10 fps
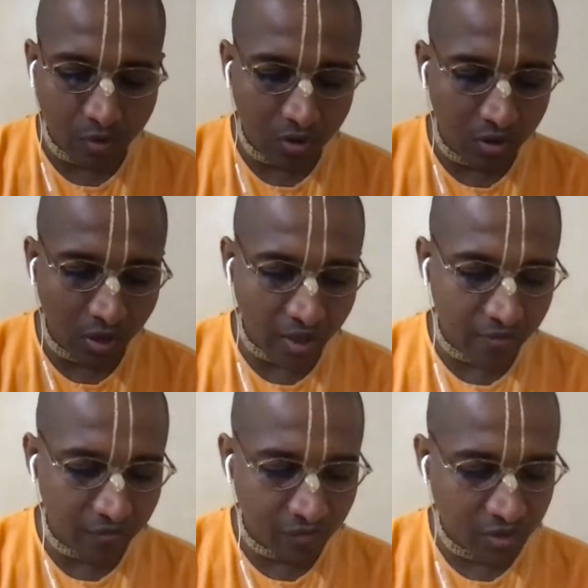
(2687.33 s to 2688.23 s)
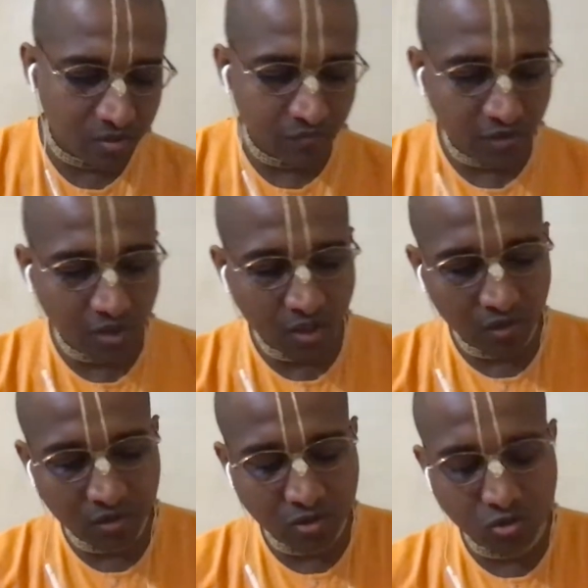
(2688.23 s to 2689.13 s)
life, we hear
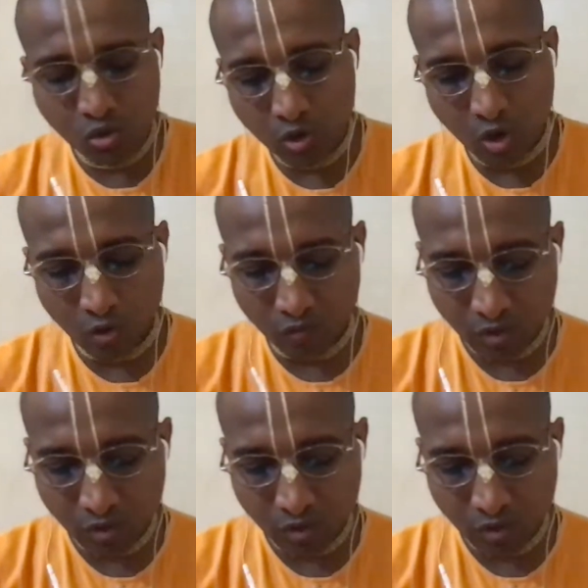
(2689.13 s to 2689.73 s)
the story of